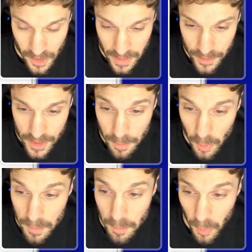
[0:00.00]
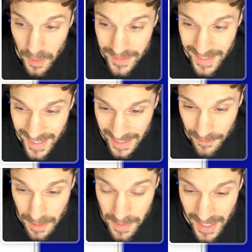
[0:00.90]
So here's an important point that
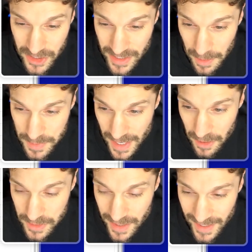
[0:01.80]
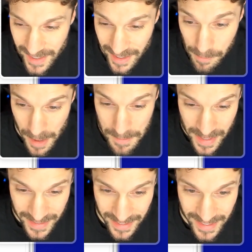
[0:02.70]
ActiveCampaign actually helps out by
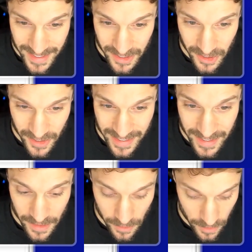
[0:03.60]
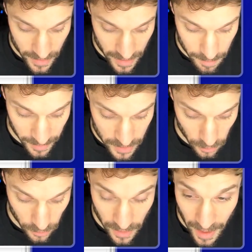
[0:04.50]
making here in the
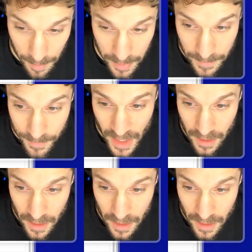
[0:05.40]
placeholder copy.